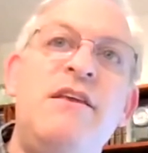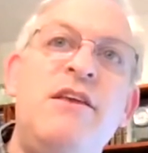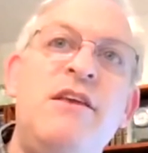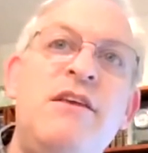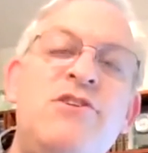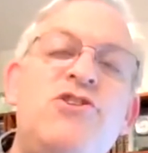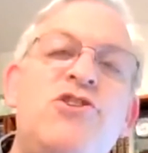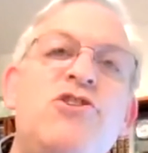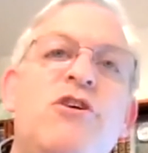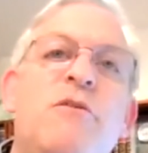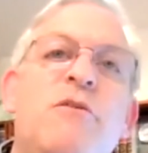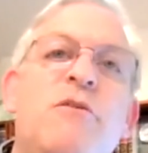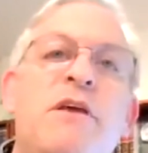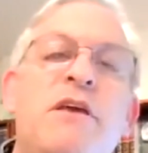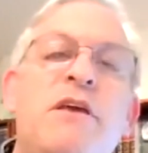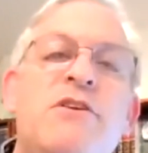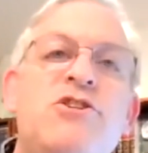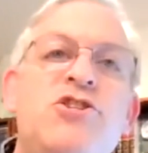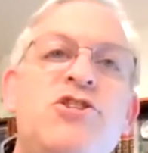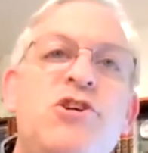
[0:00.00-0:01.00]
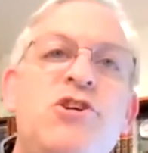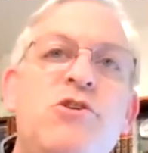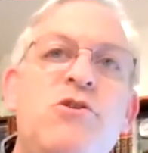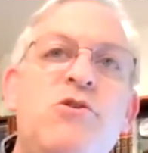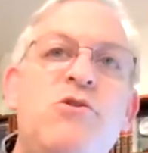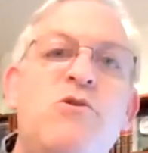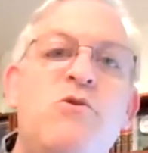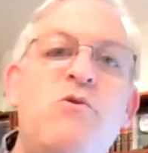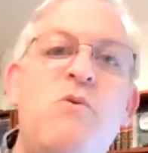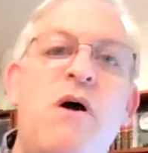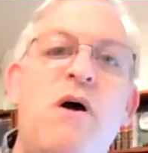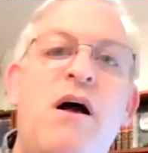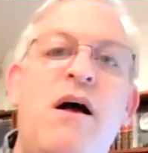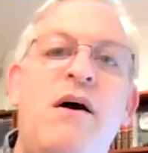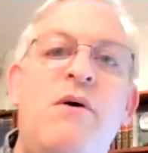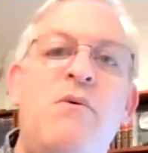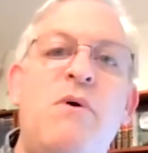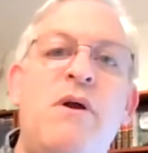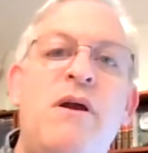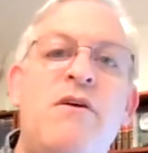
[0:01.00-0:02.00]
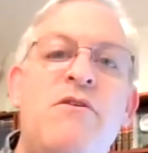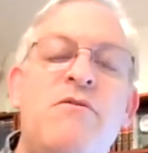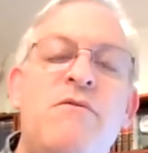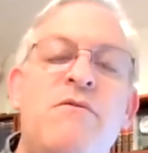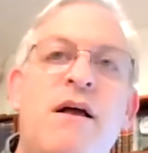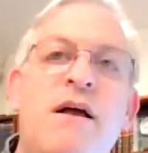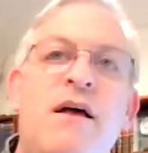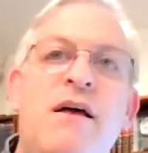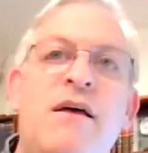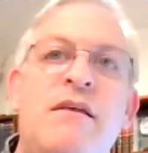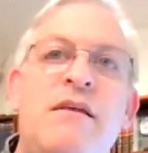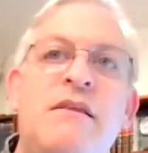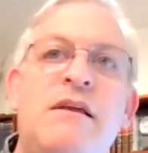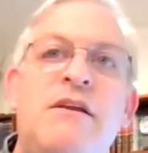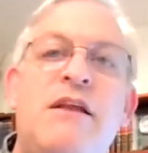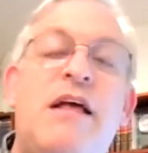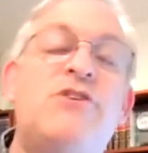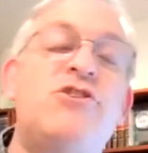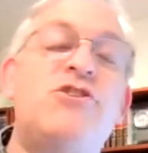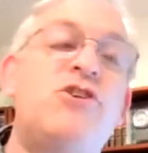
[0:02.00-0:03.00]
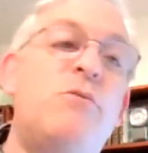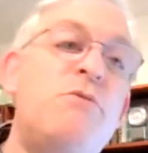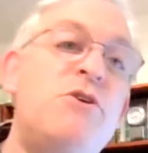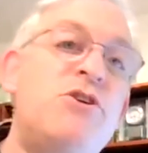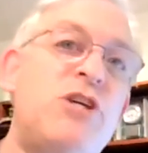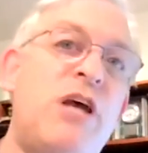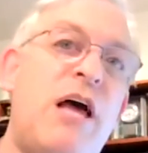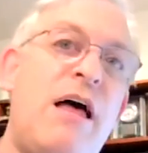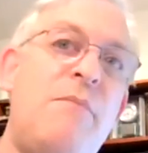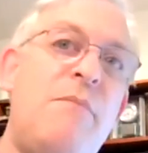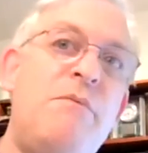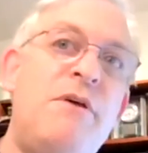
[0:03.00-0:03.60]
East European Jew, uh, where uh, they're not Shomer